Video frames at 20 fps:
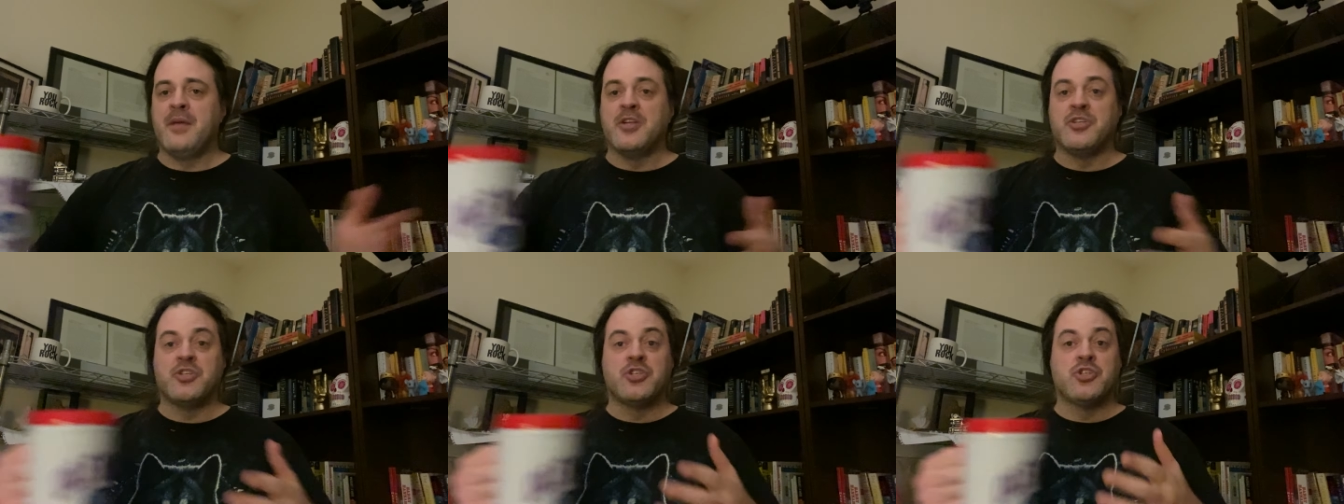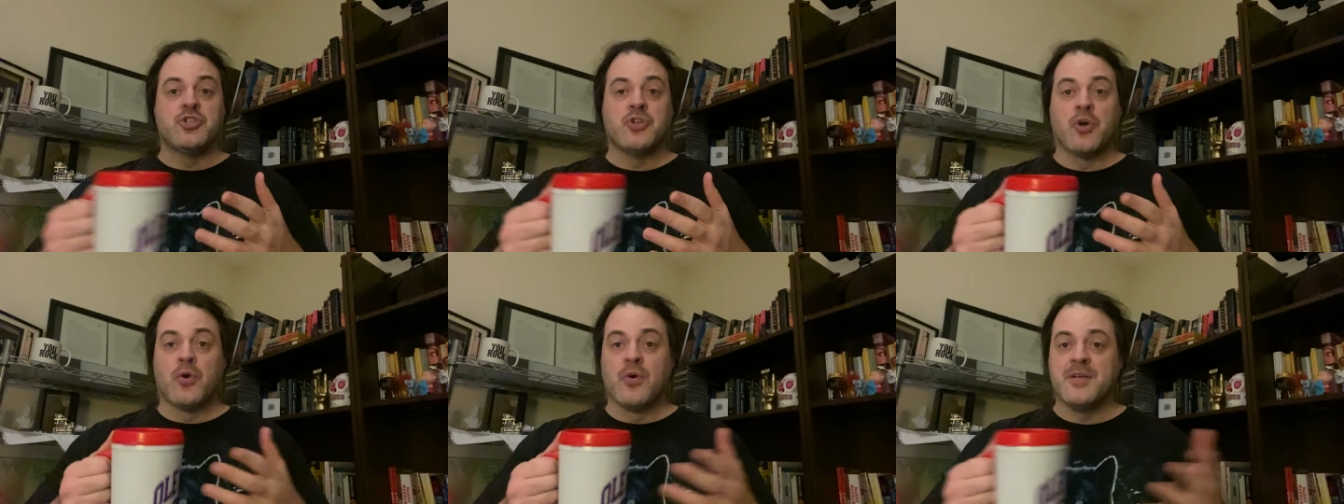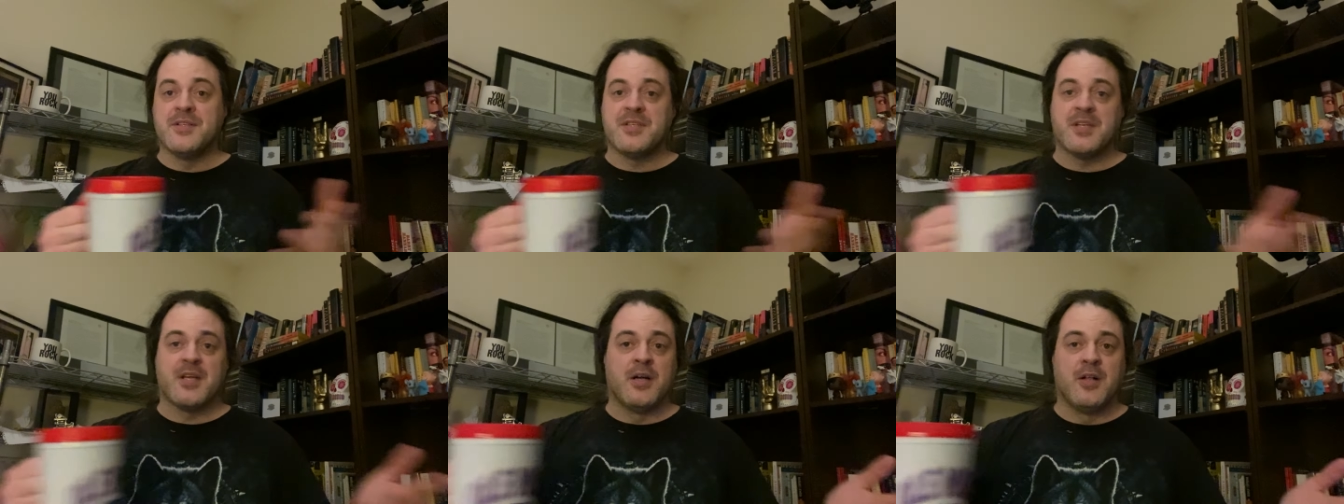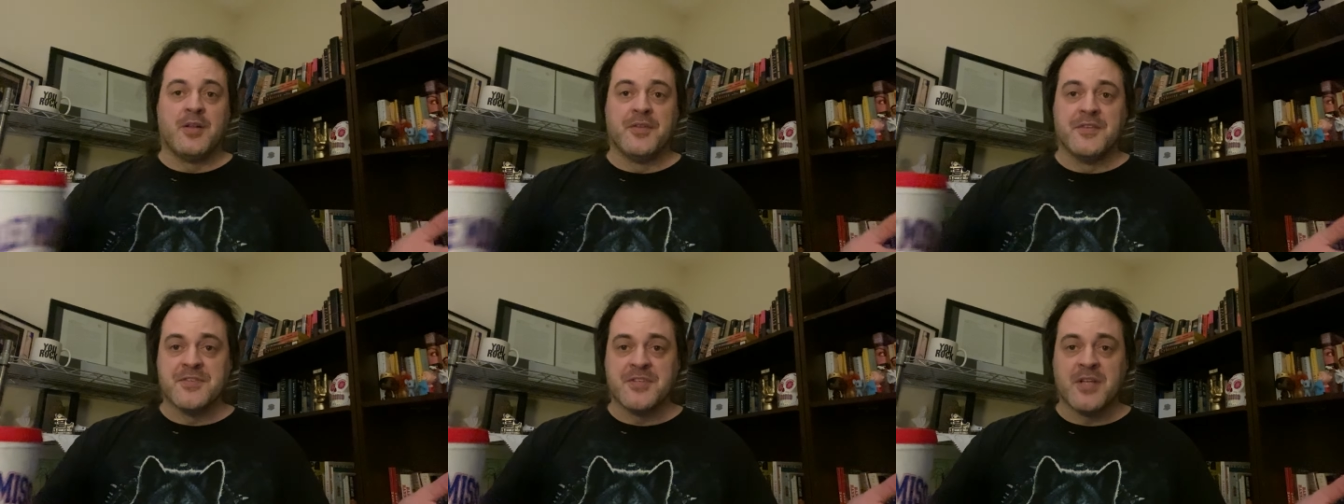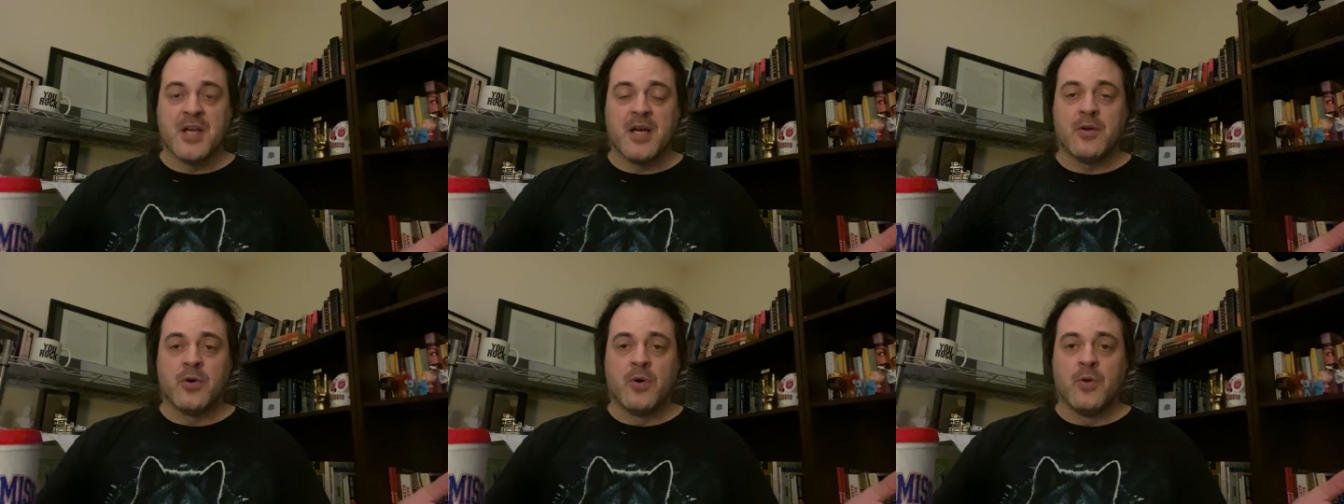It sure as hell does
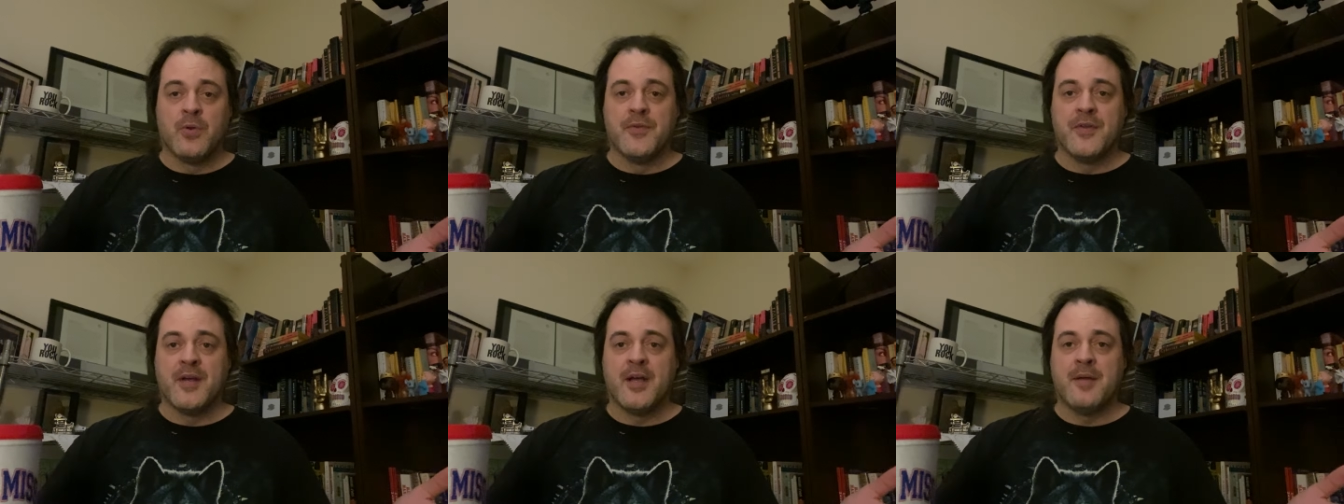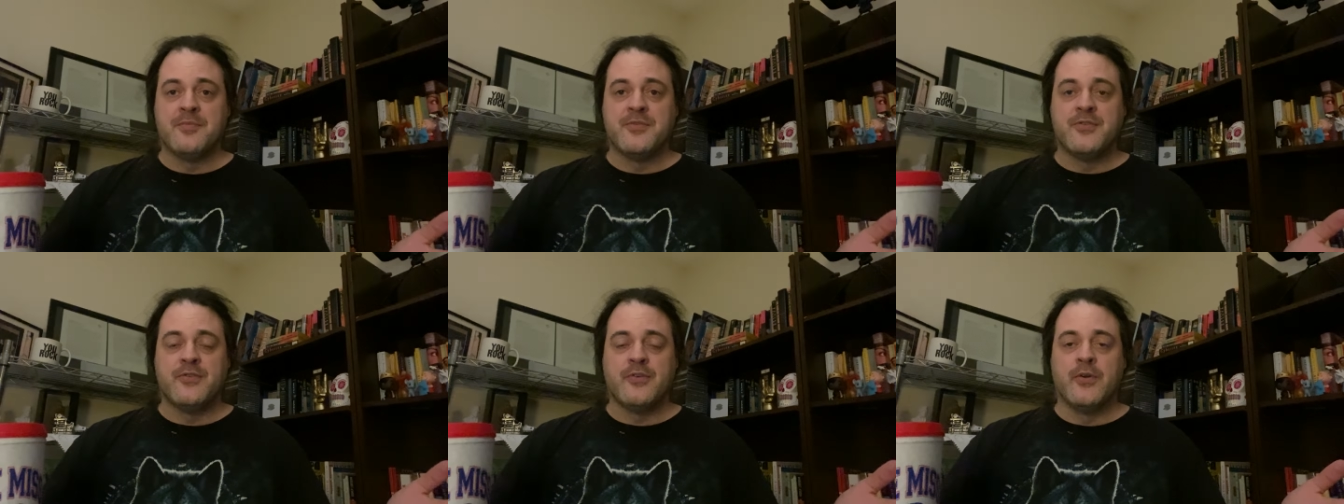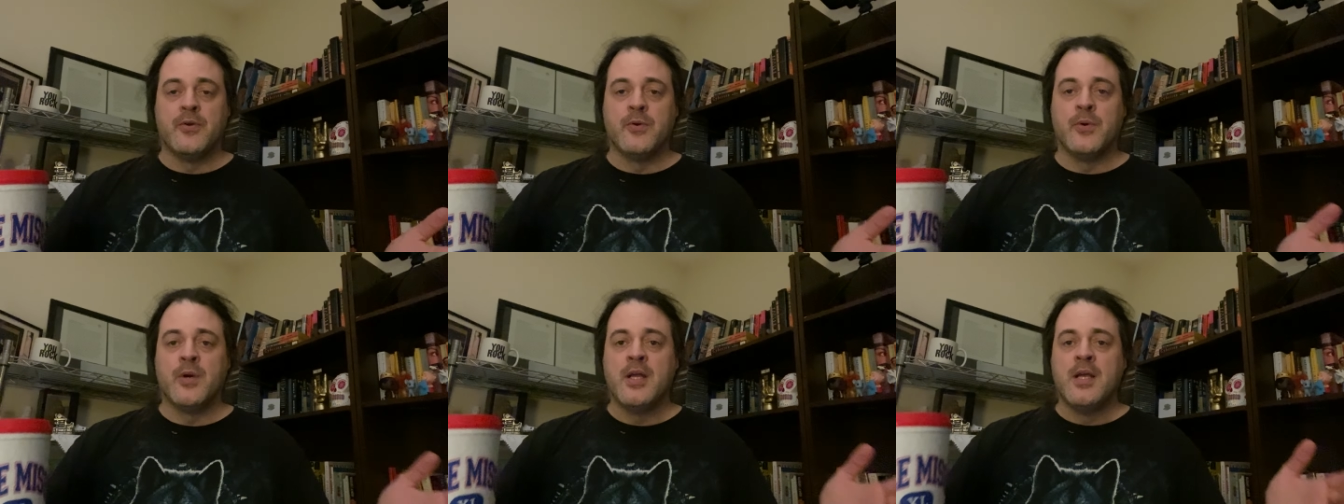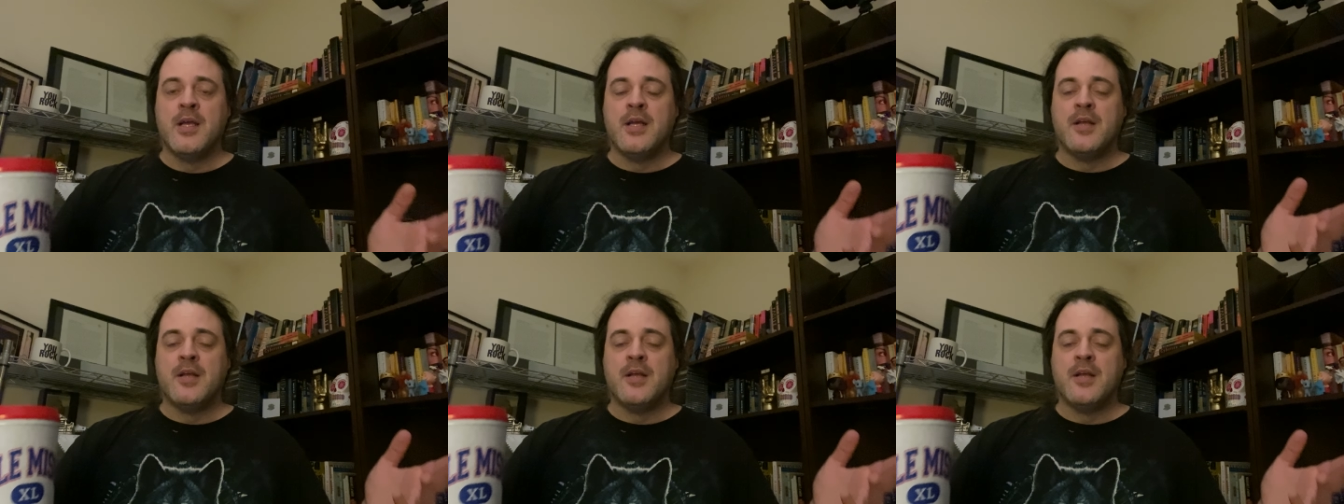not hold up to